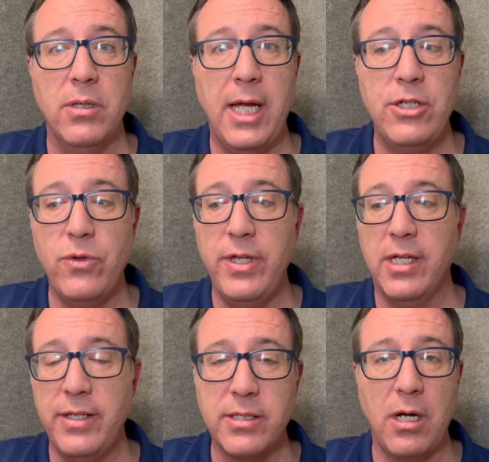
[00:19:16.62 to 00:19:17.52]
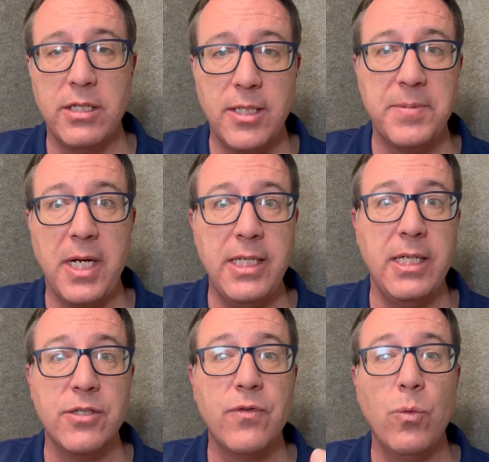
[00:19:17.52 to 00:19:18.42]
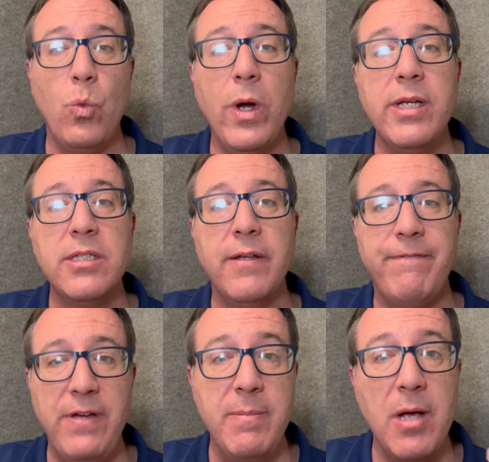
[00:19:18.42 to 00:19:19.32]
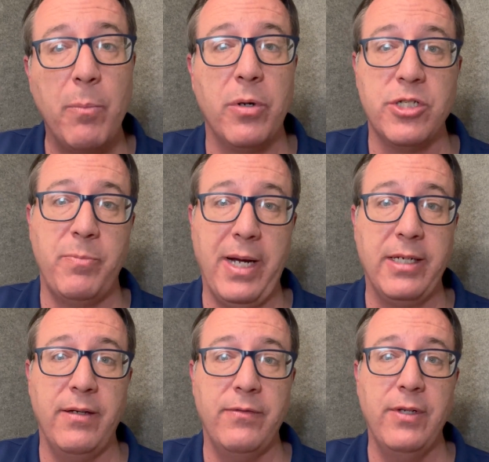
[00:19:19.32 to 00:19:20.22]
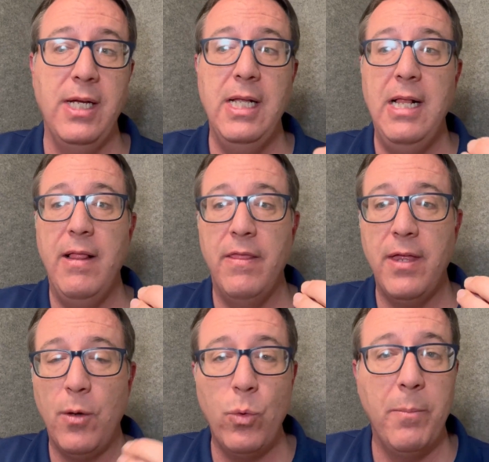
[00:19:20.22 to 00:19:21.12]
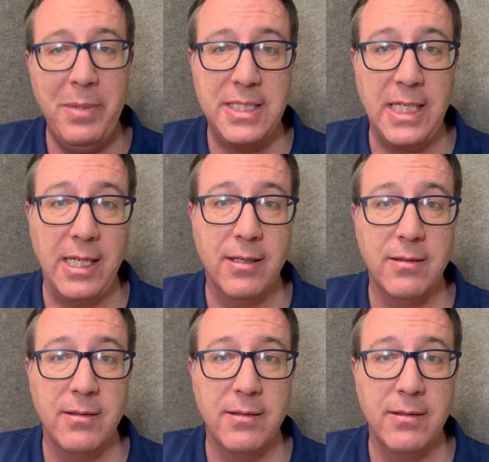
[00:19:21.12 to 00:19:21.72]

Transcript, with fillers: as you think of these concepts and ideas? What is the female perspective that we're missing?